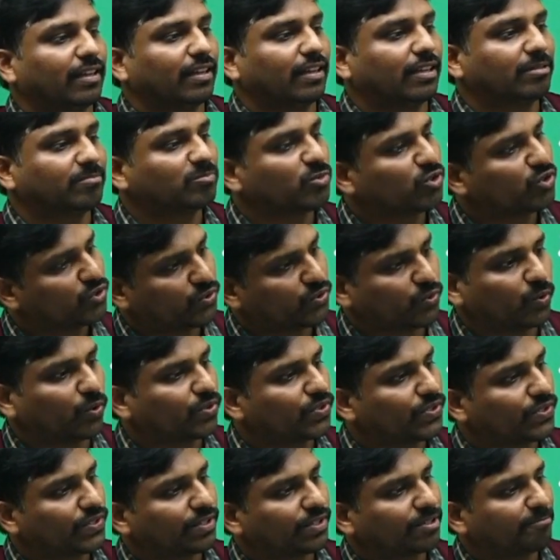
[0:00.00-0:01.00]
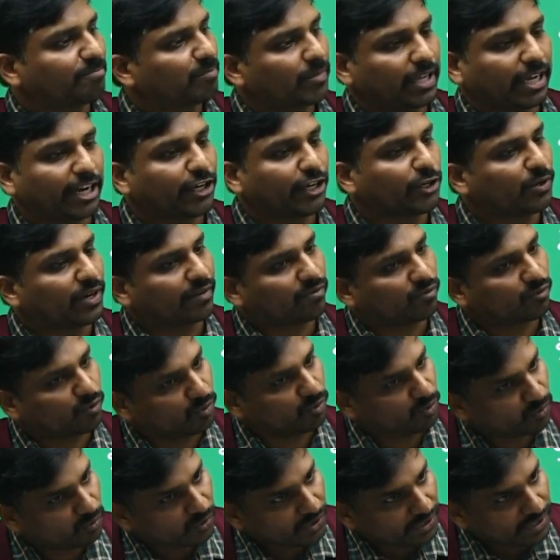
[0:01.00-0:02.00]
source and you have to
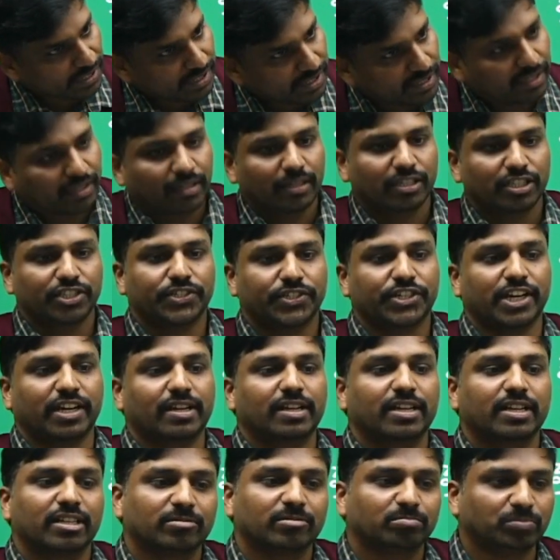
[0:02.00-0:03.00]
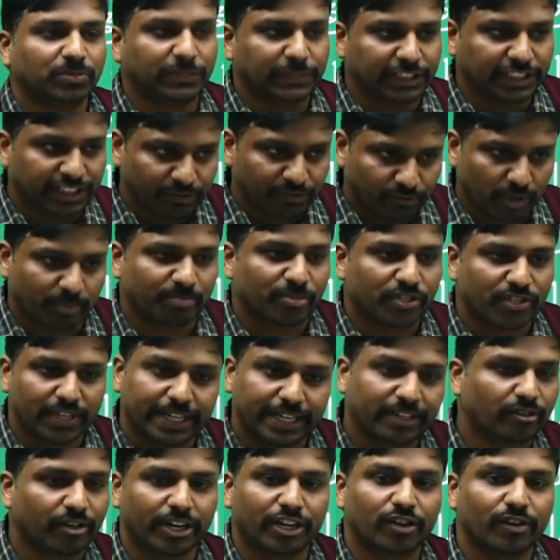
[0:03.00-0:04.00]
check the website
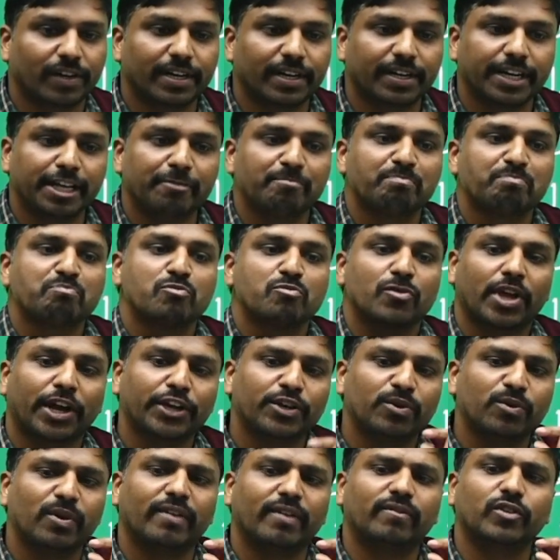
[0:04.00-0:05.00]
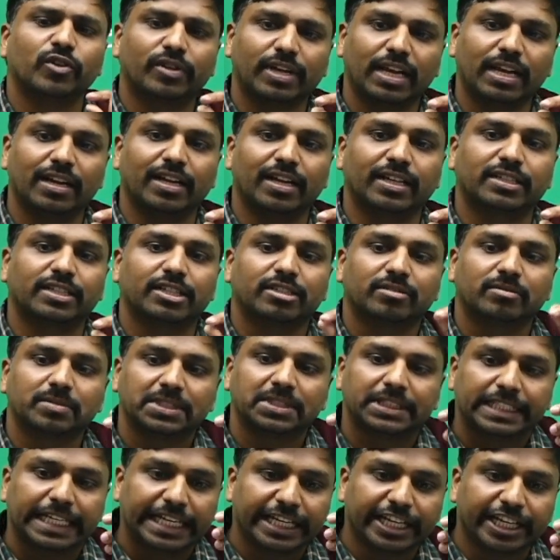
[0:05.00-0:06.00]
regularly, and you have to collect
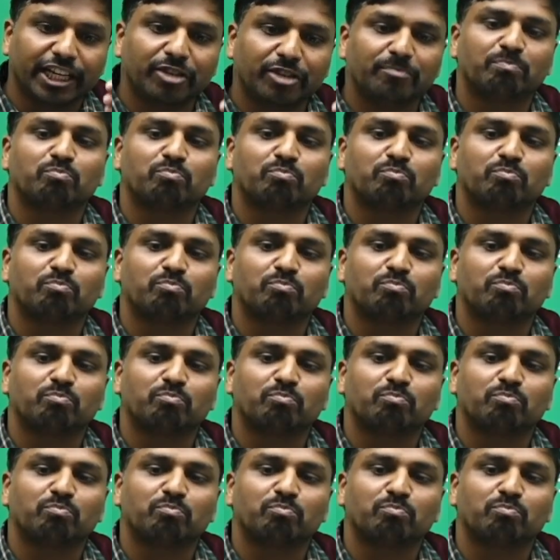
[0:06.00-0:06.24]
any